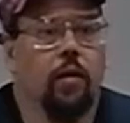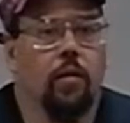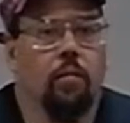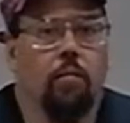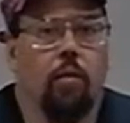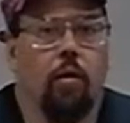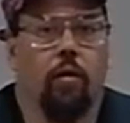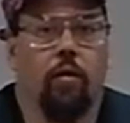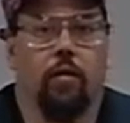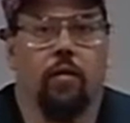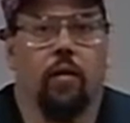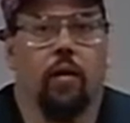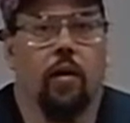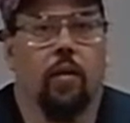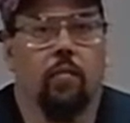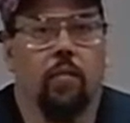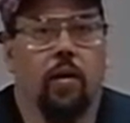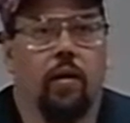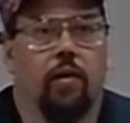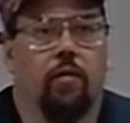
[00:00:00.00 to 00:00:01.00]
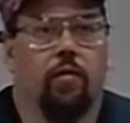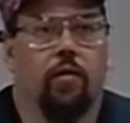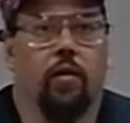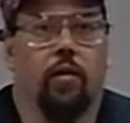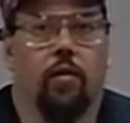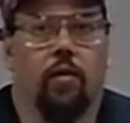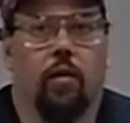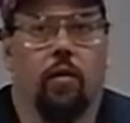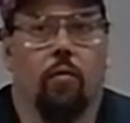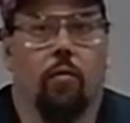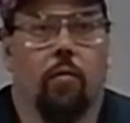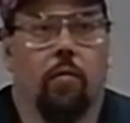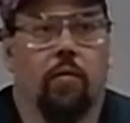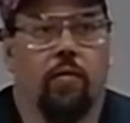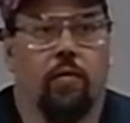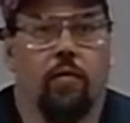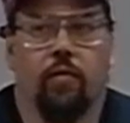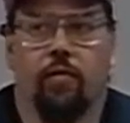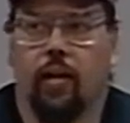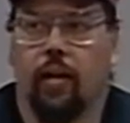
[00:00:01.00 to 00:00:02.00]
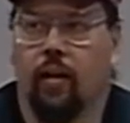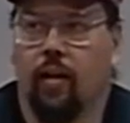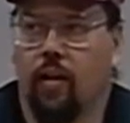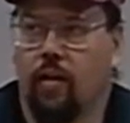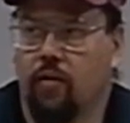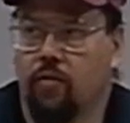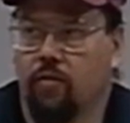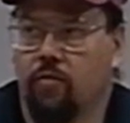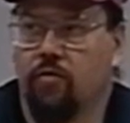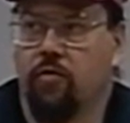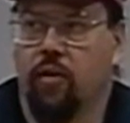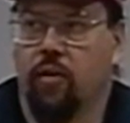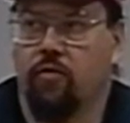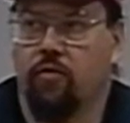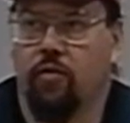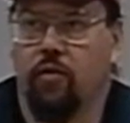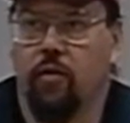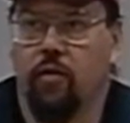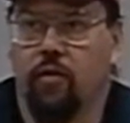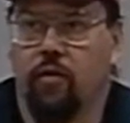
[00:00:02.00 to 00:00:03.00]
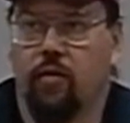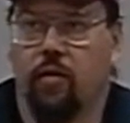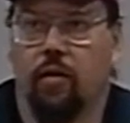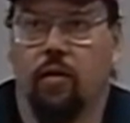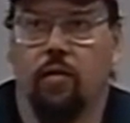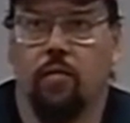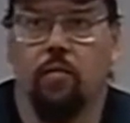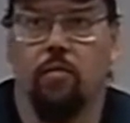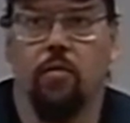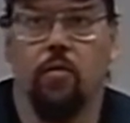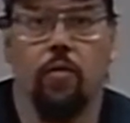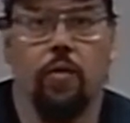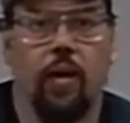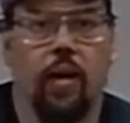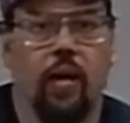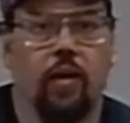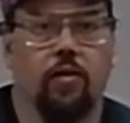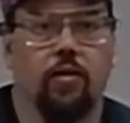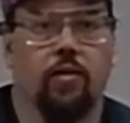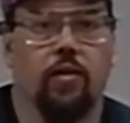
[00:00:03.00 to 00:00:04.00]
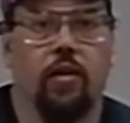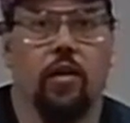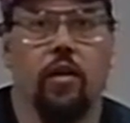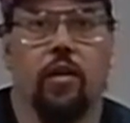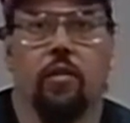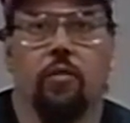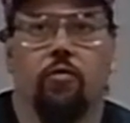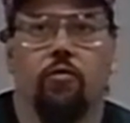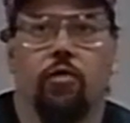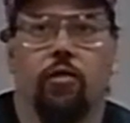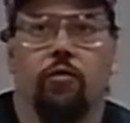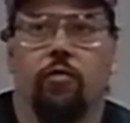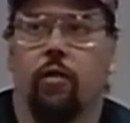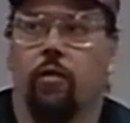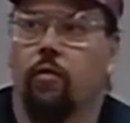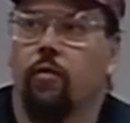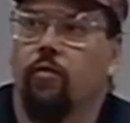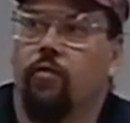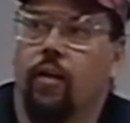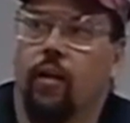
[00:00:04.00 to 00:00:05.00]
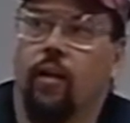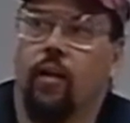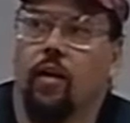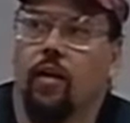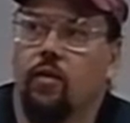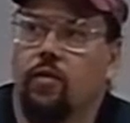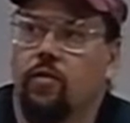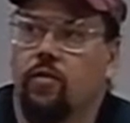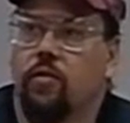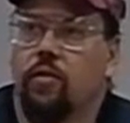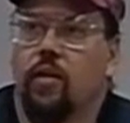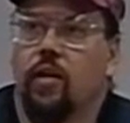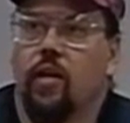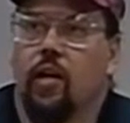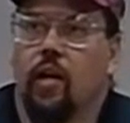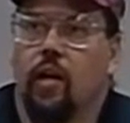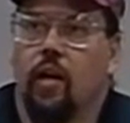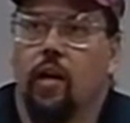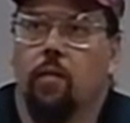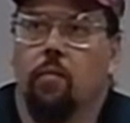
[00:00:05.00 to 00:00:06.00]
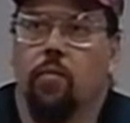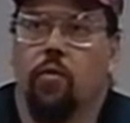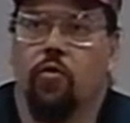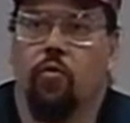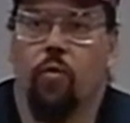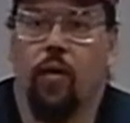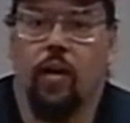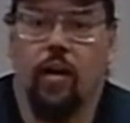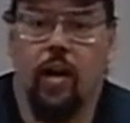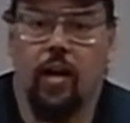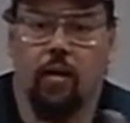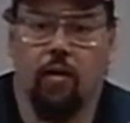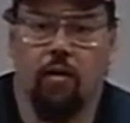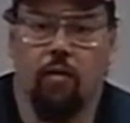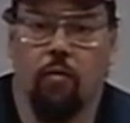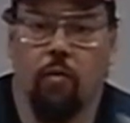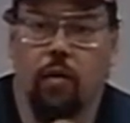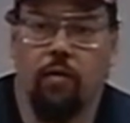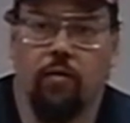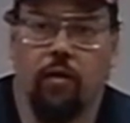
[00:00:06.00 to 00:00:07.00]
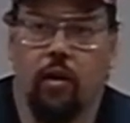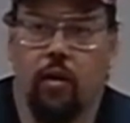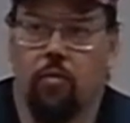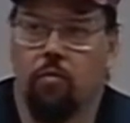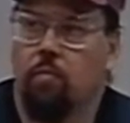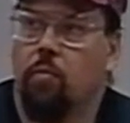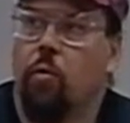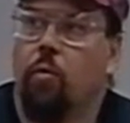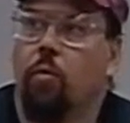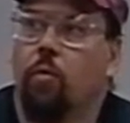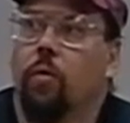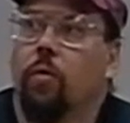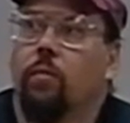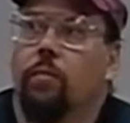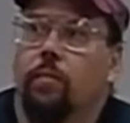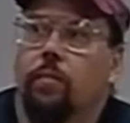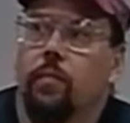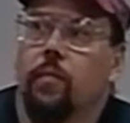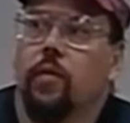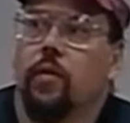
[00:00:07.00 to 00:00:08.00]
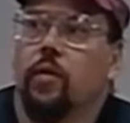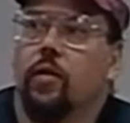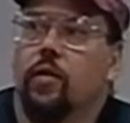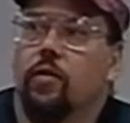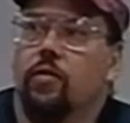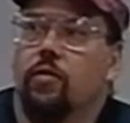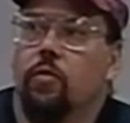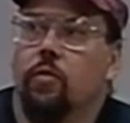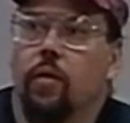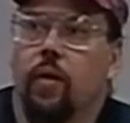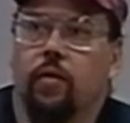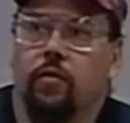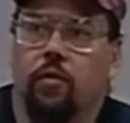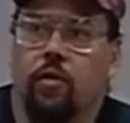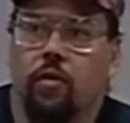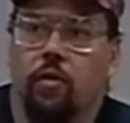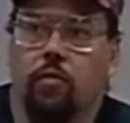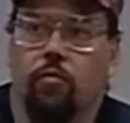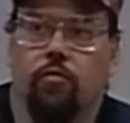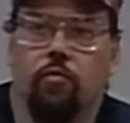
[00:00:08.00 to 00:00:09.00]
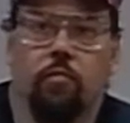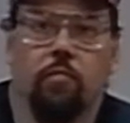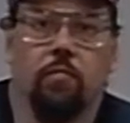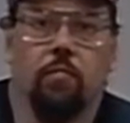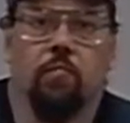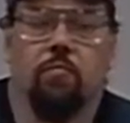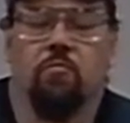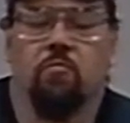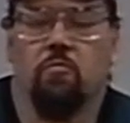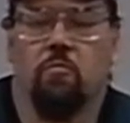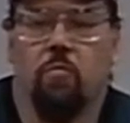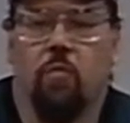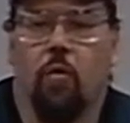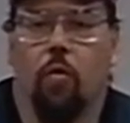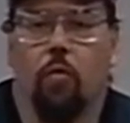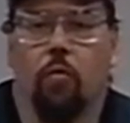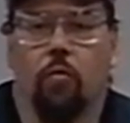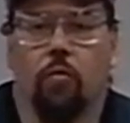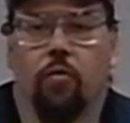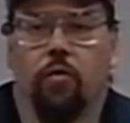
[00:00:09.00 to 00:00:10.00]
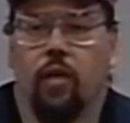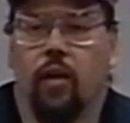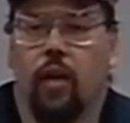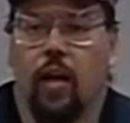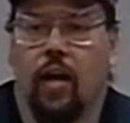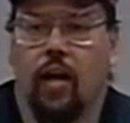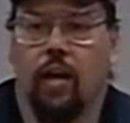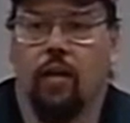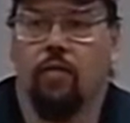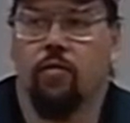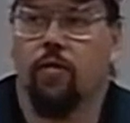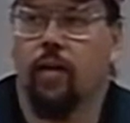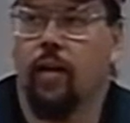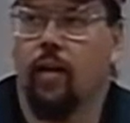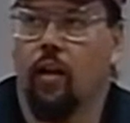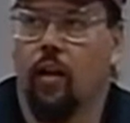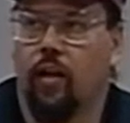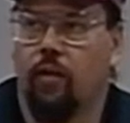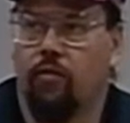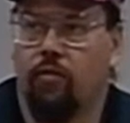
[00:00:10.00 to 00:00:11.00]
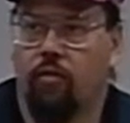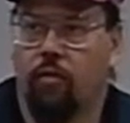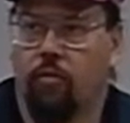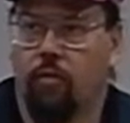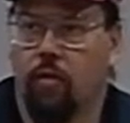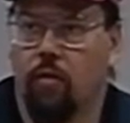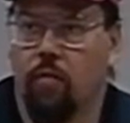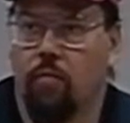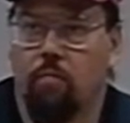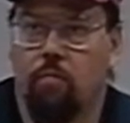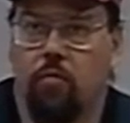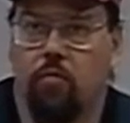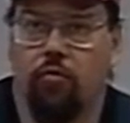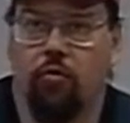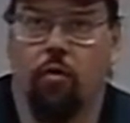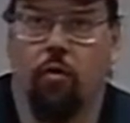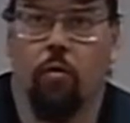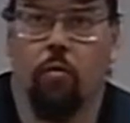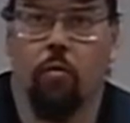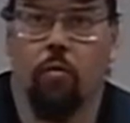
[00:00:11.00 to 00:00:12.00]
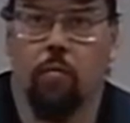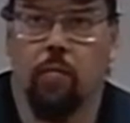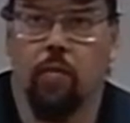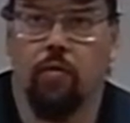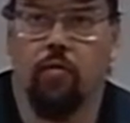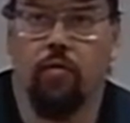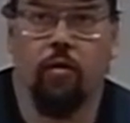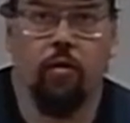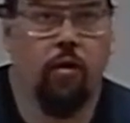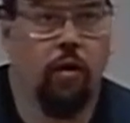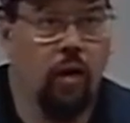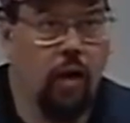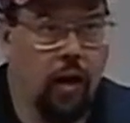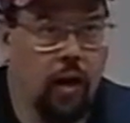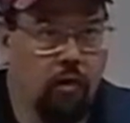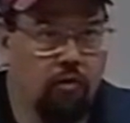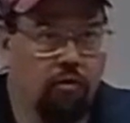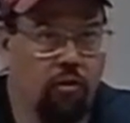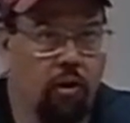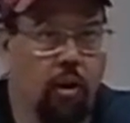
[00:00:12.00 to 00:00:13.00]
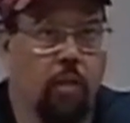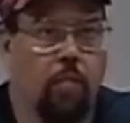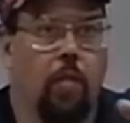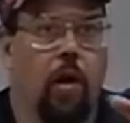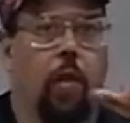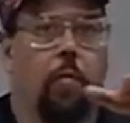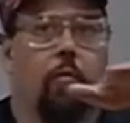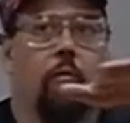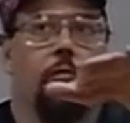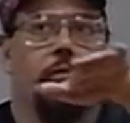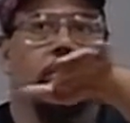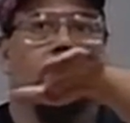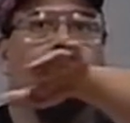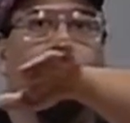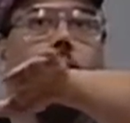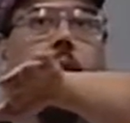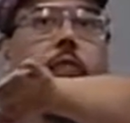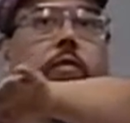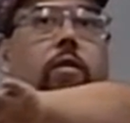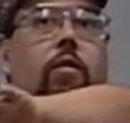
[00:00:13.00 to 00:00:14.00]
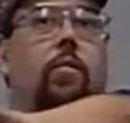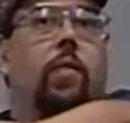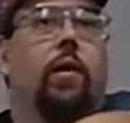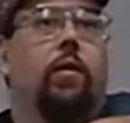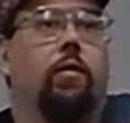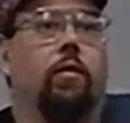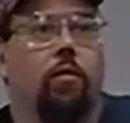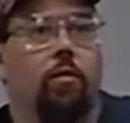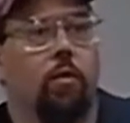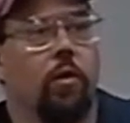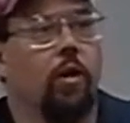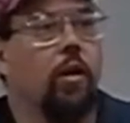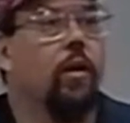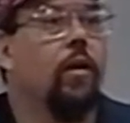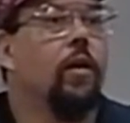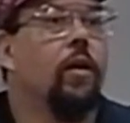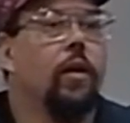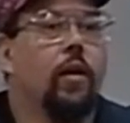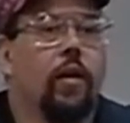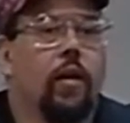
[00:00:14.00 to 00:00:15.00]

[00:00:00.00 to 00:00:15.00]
uh, part of the time because of the, the orbits of the satellites are such that uh, you can't see geosynchronous satellites between 80 degrees and either pole. So we have to use some old decayed satellites that are in bizarre orbits that occasionally pop over the horizon about a degree.